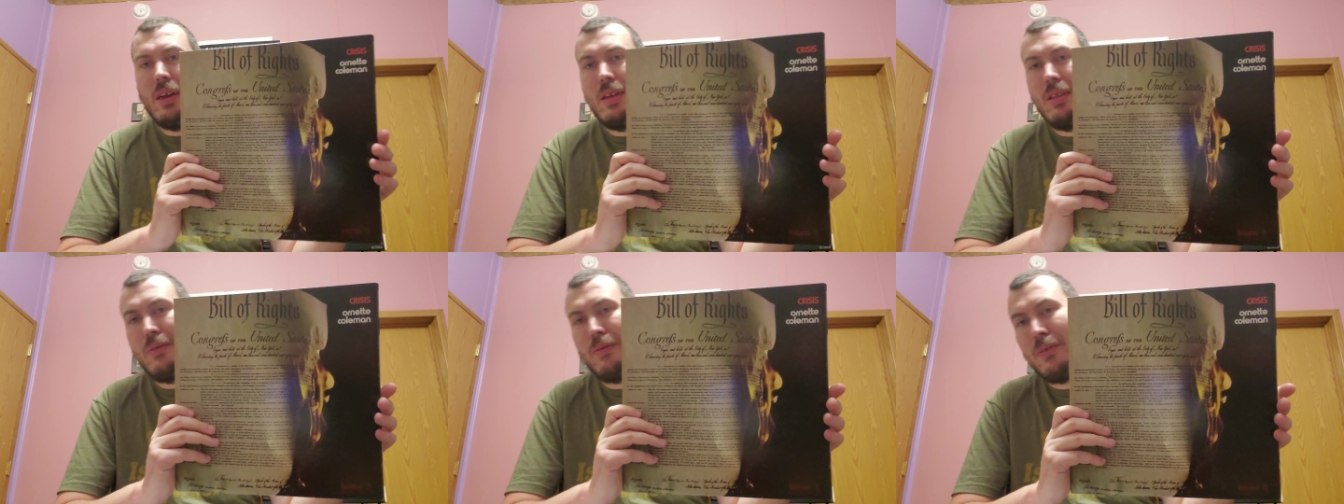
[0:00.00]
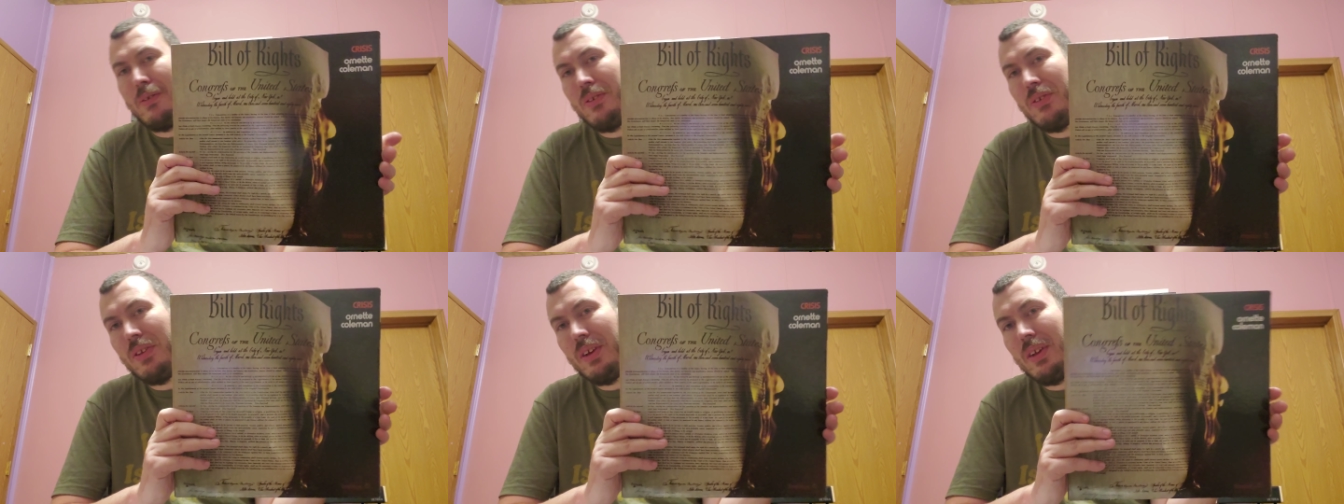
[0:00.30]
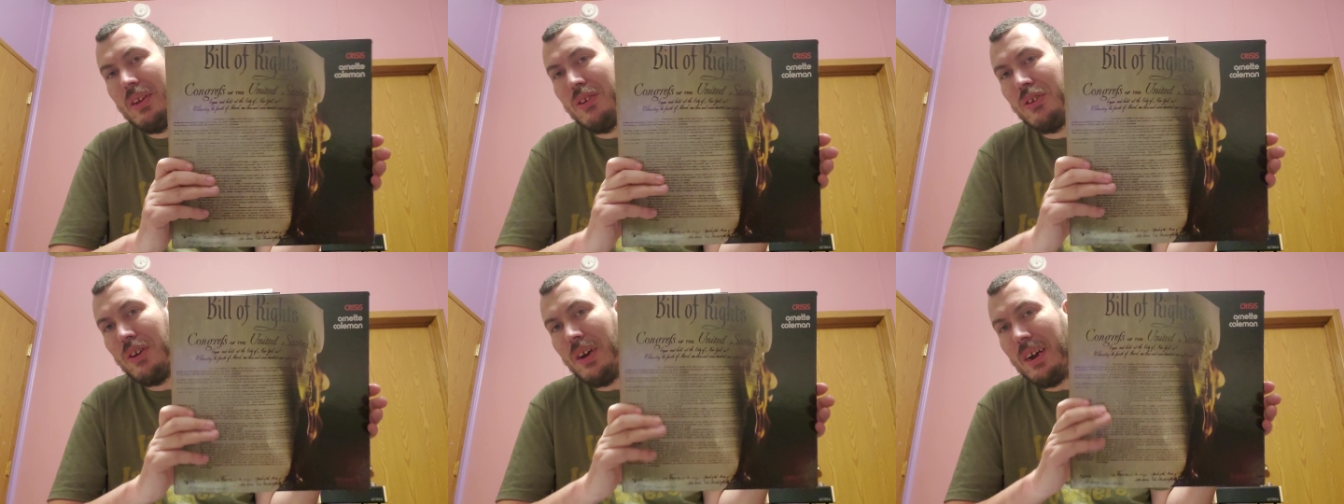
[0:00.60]
The first thing
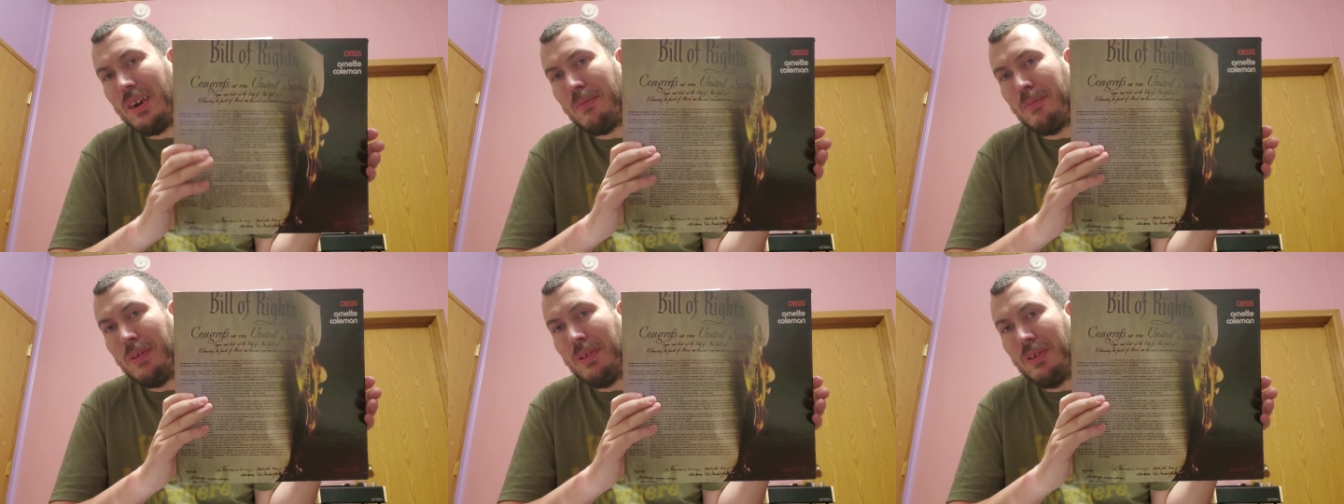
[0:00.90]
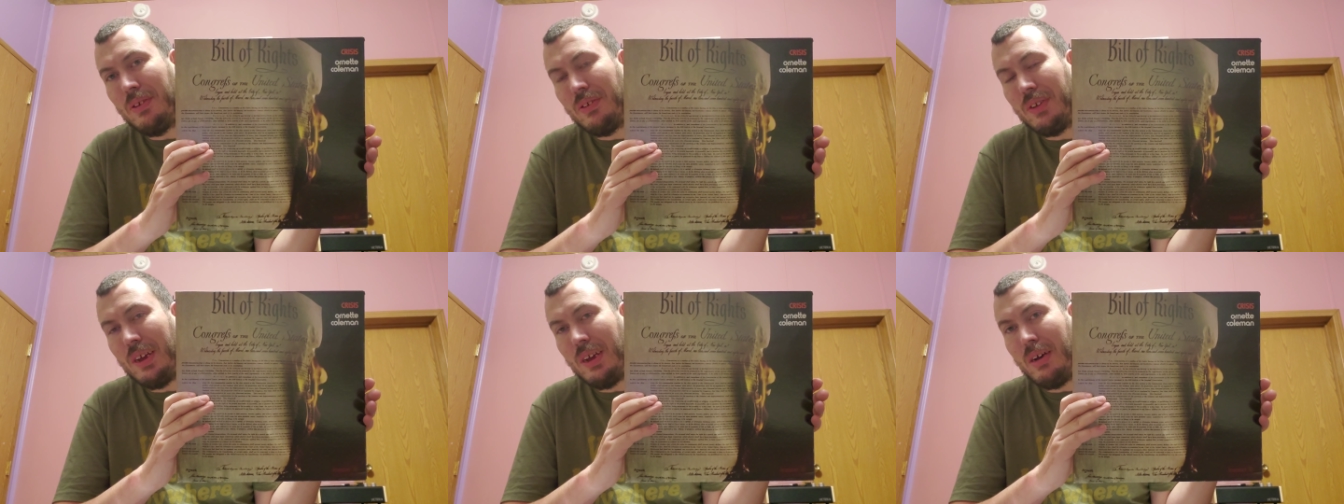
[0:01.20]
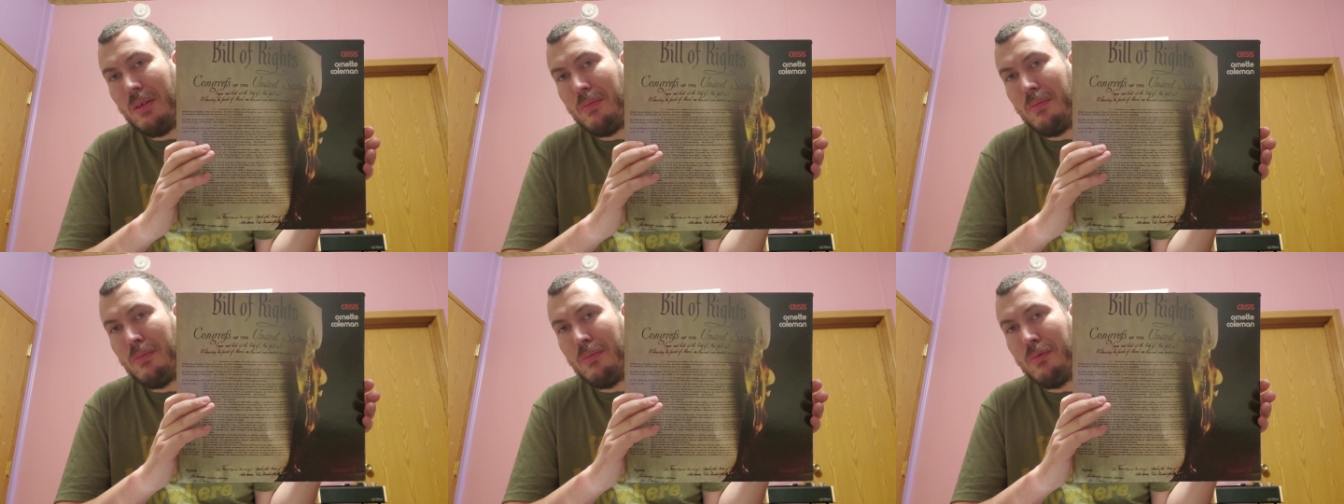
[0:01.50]
that attracted me to this
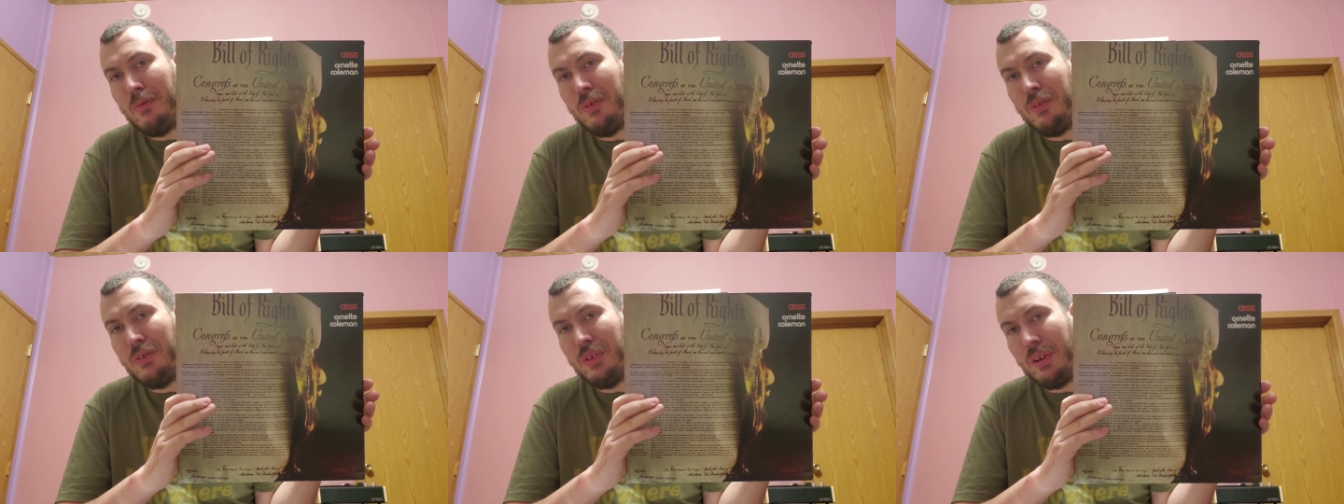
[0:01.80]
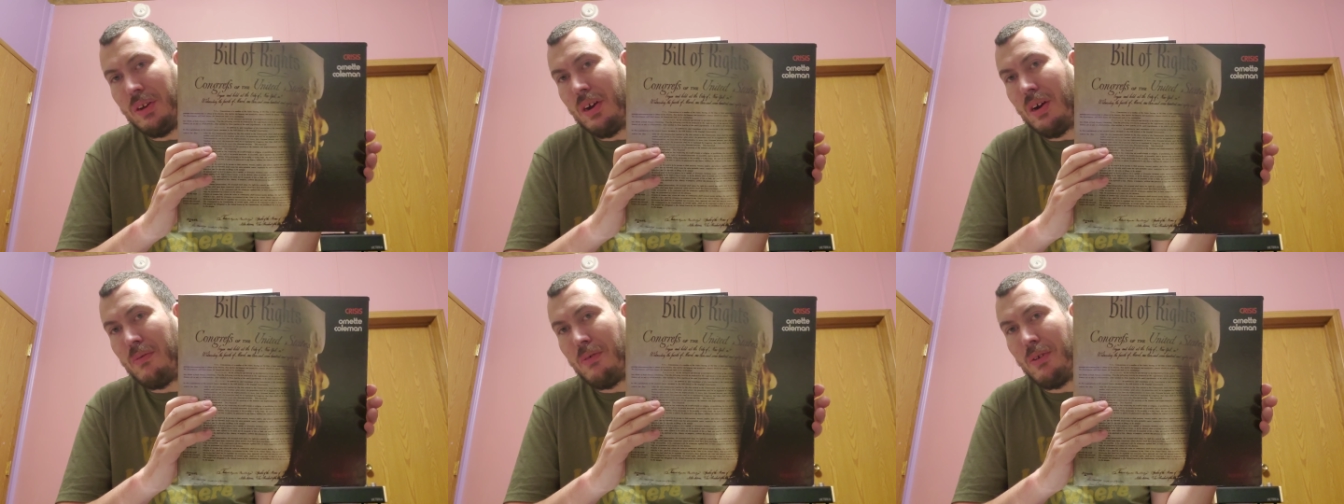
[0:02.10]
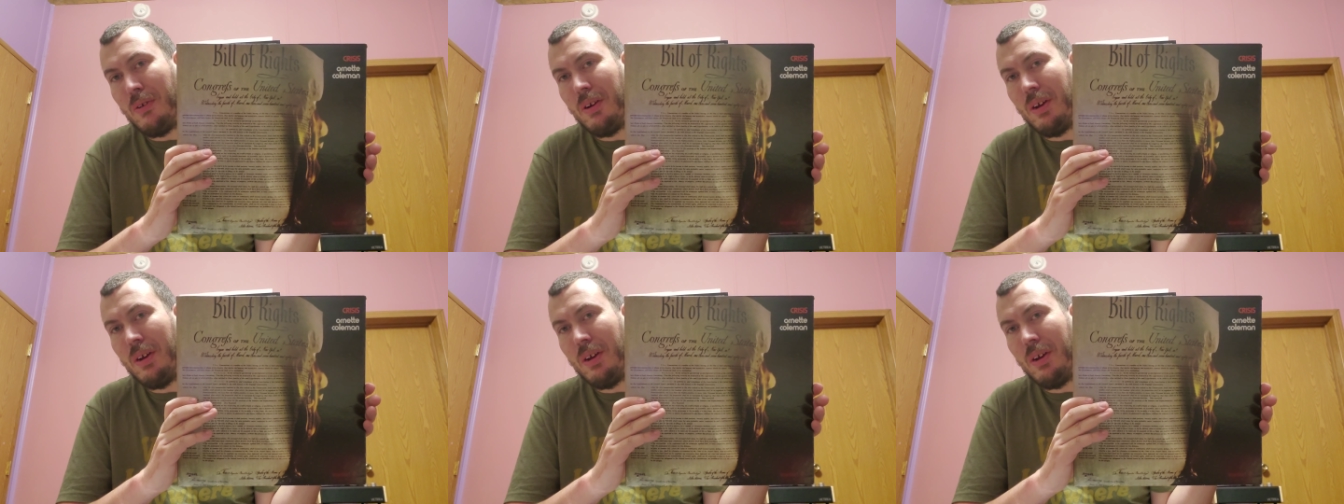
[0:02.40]
album was the cover.